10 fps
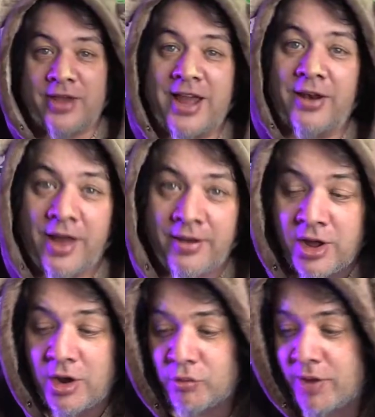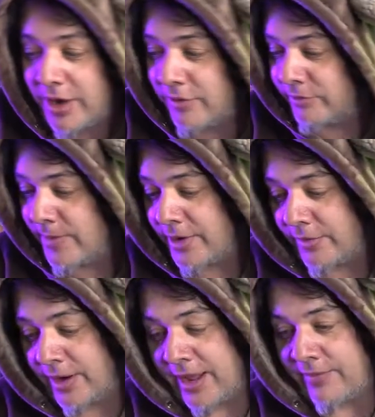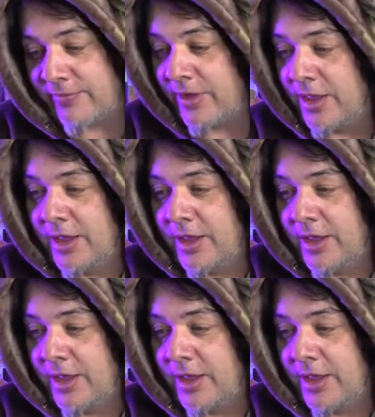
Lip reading: I love Rocco's Modern Life,